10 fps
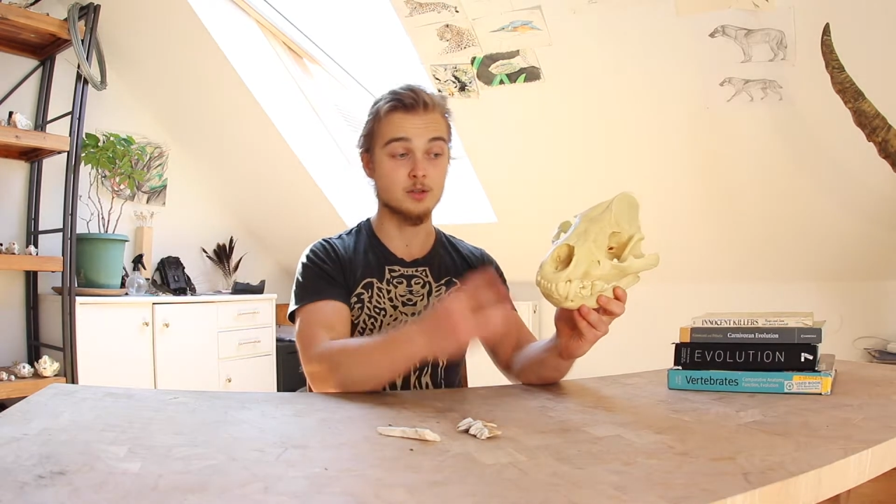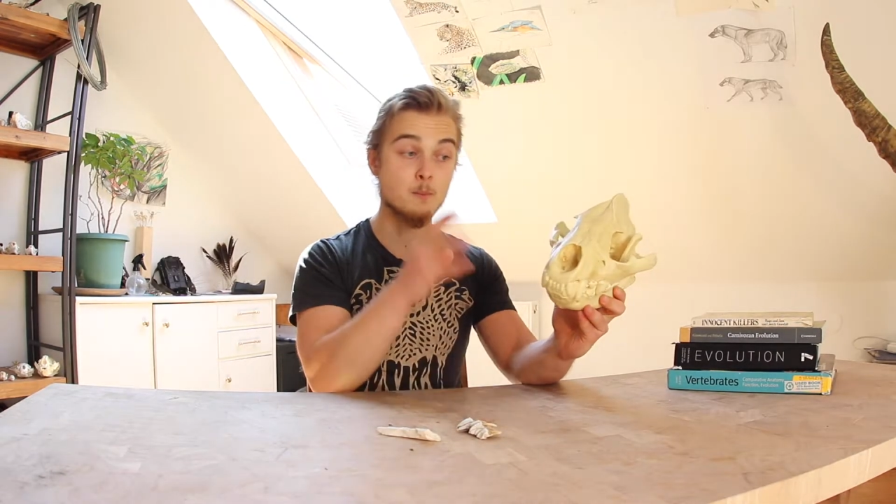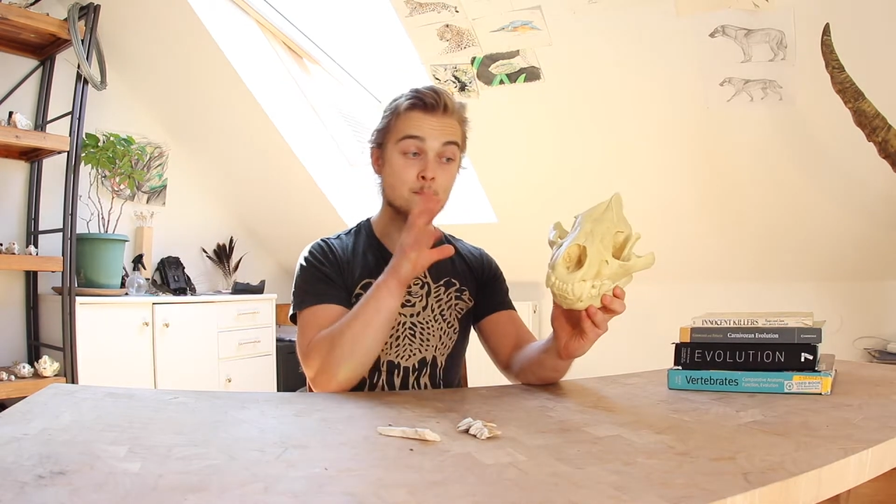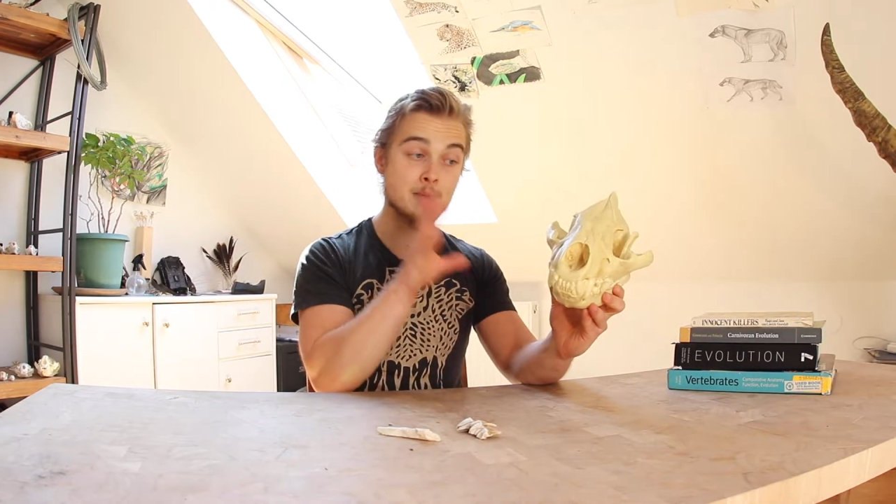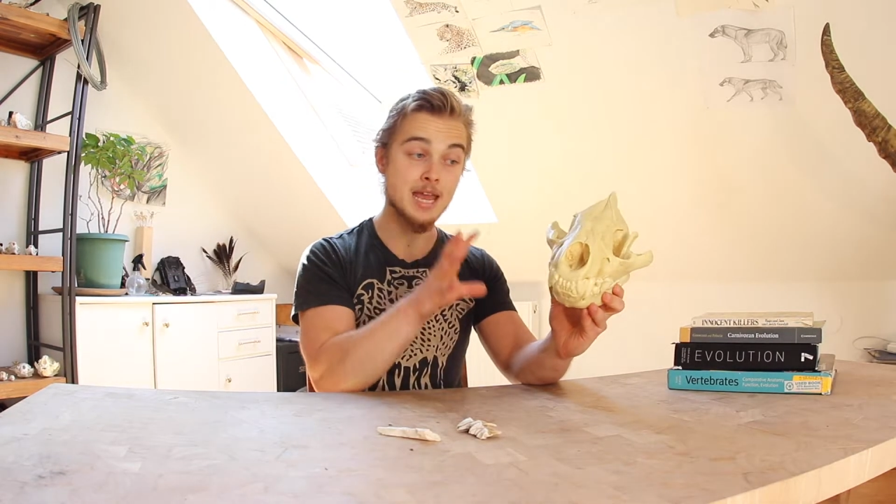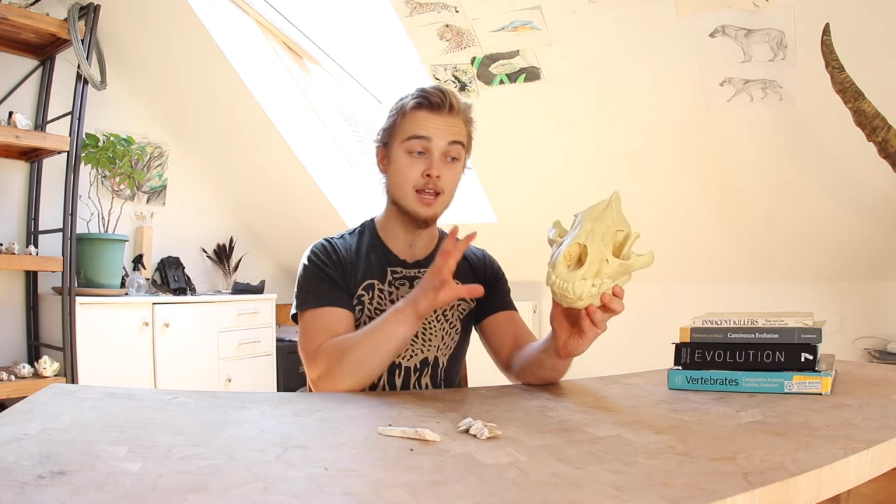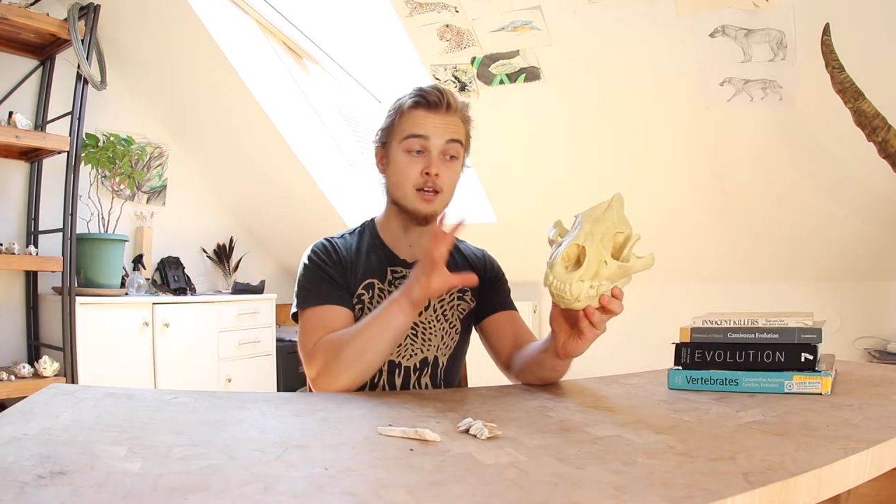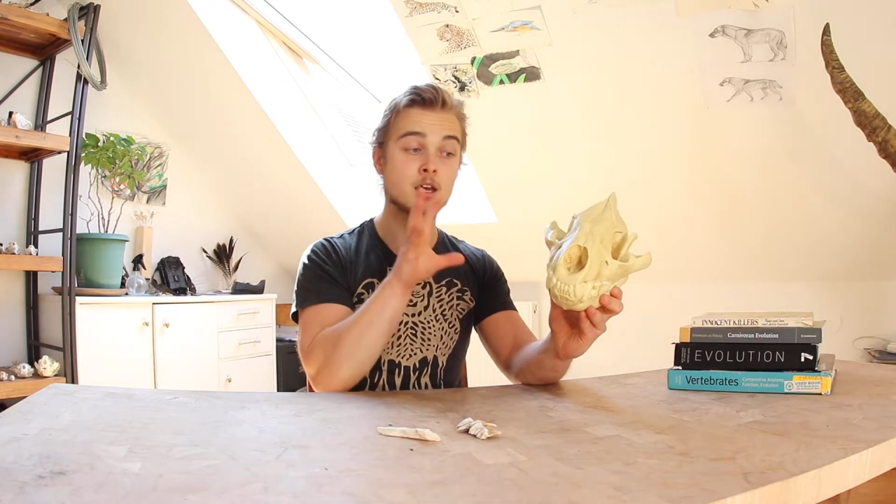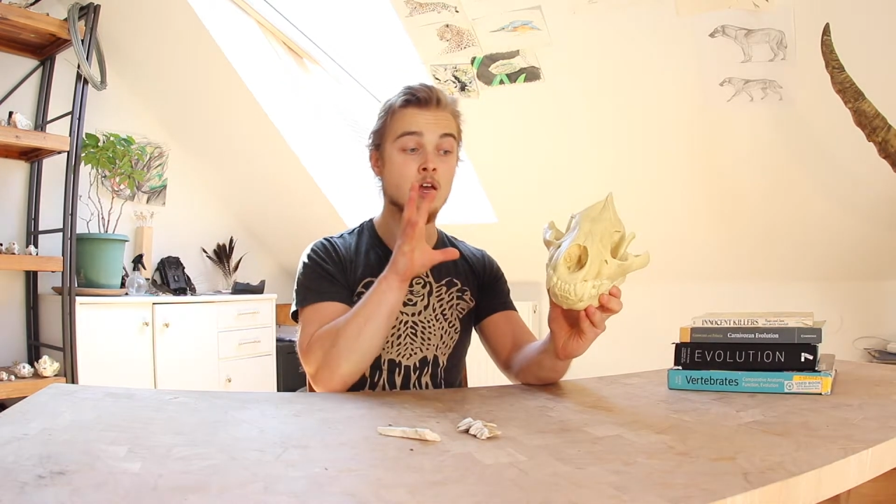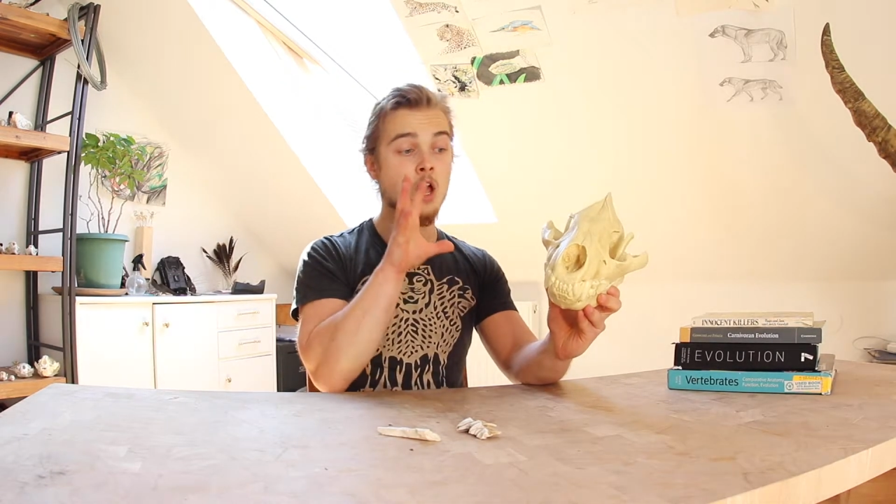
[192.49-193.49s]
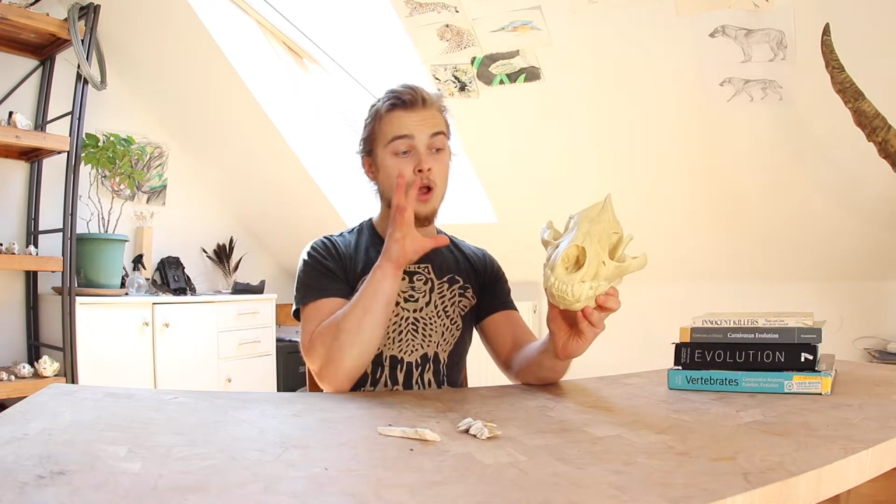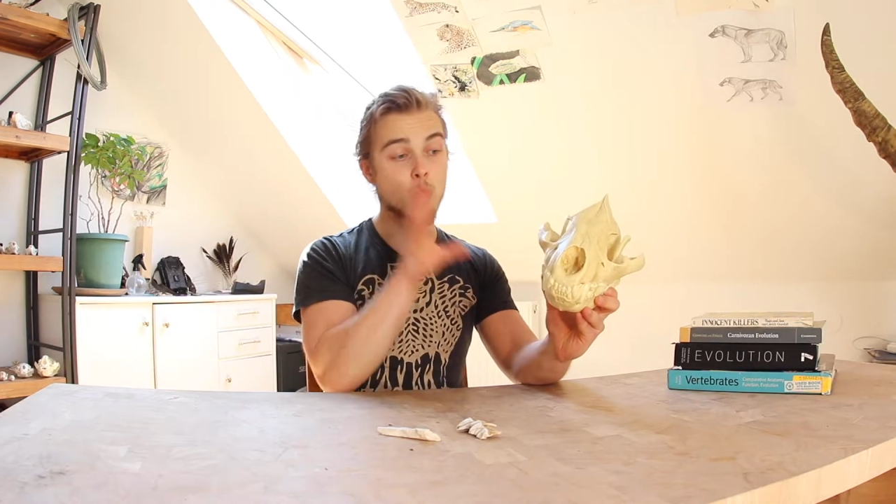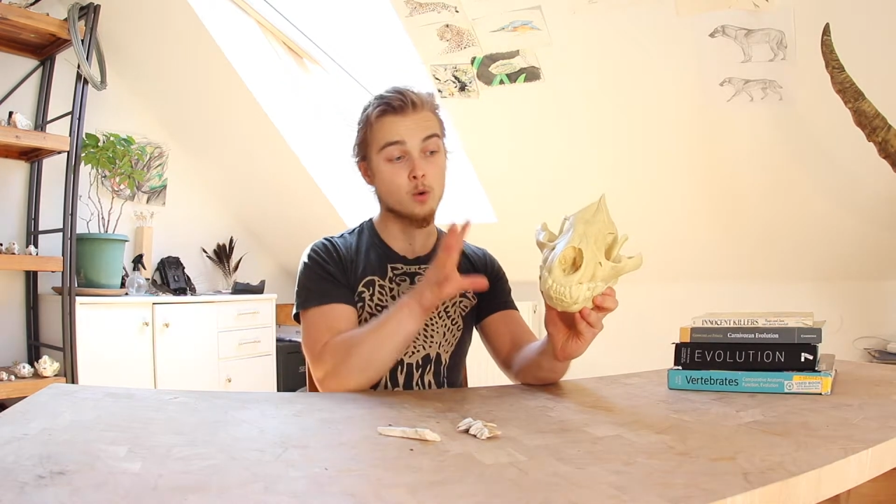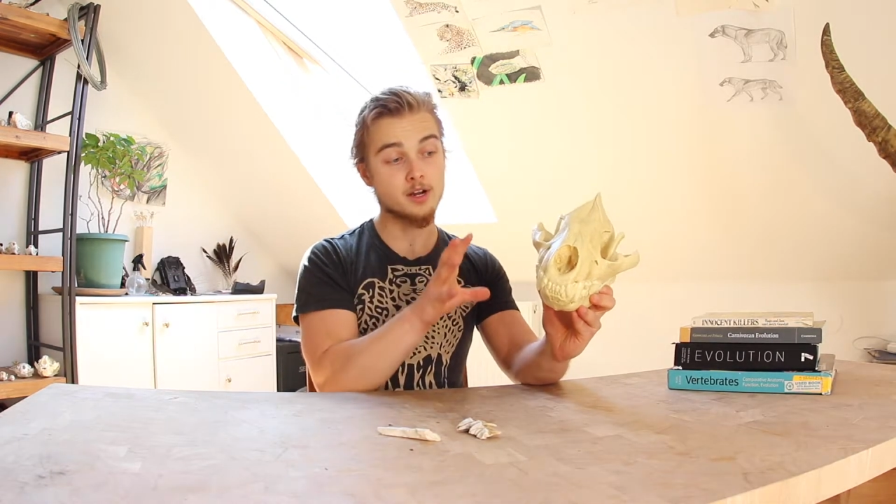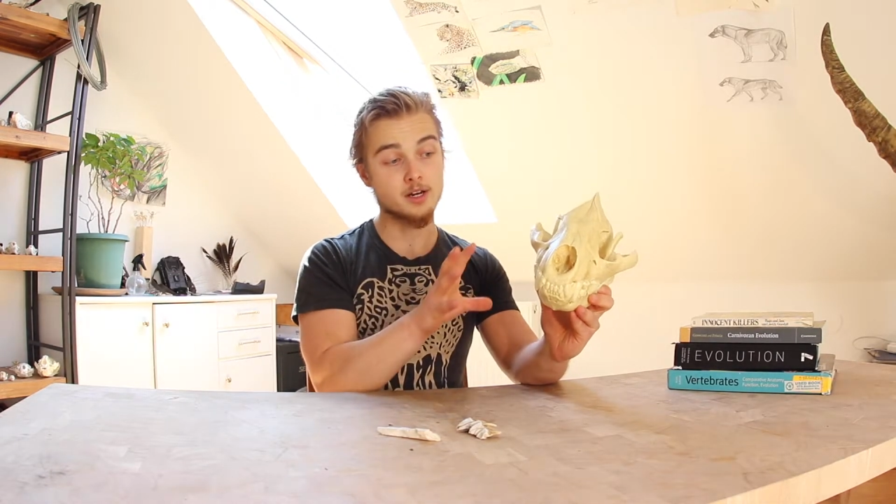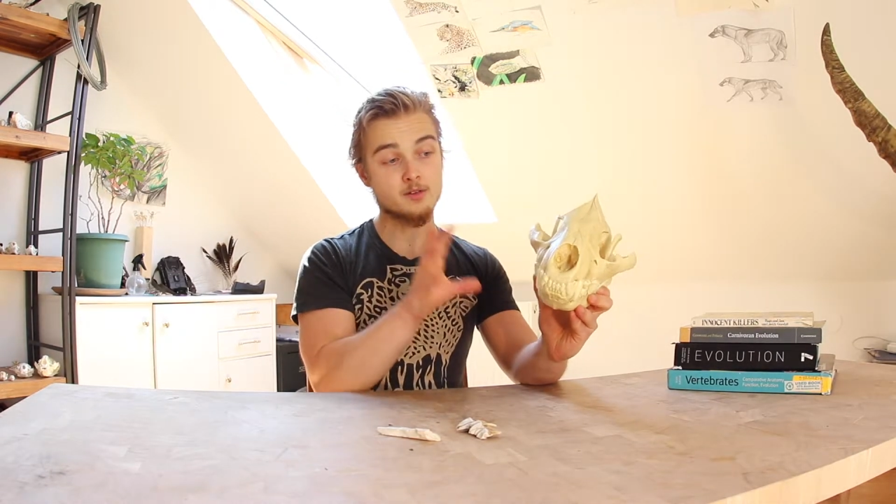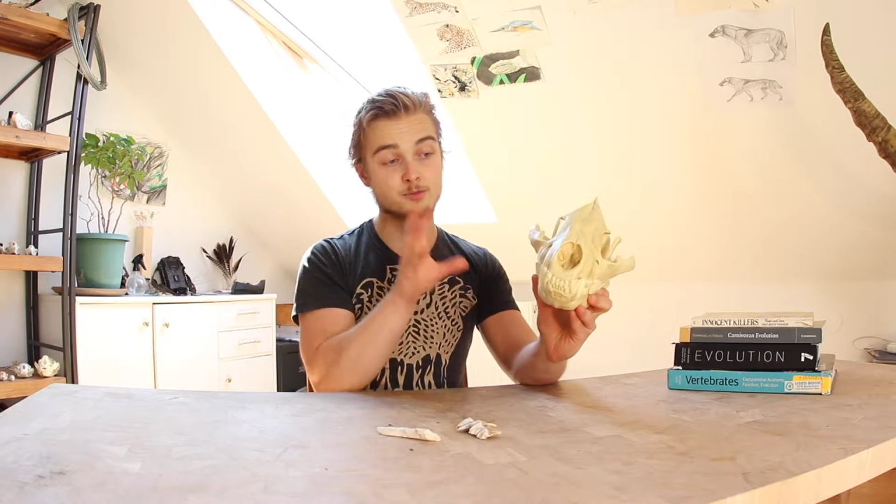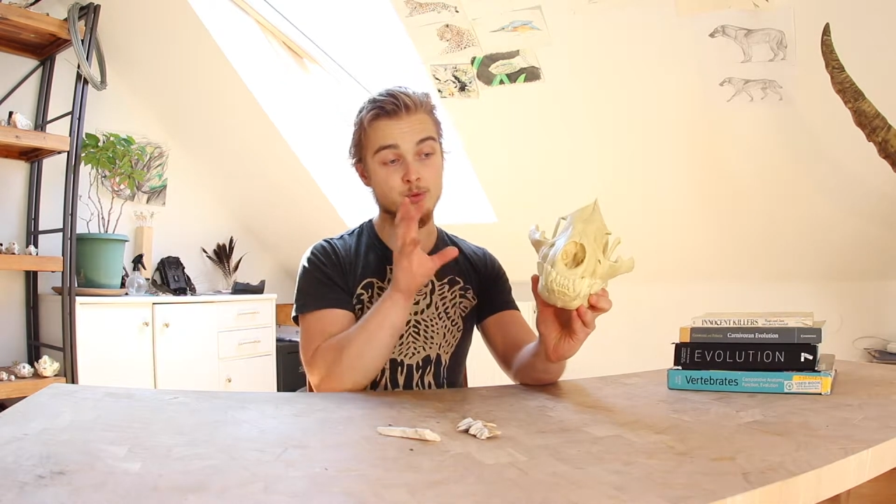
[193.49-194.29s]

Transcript: The main organ of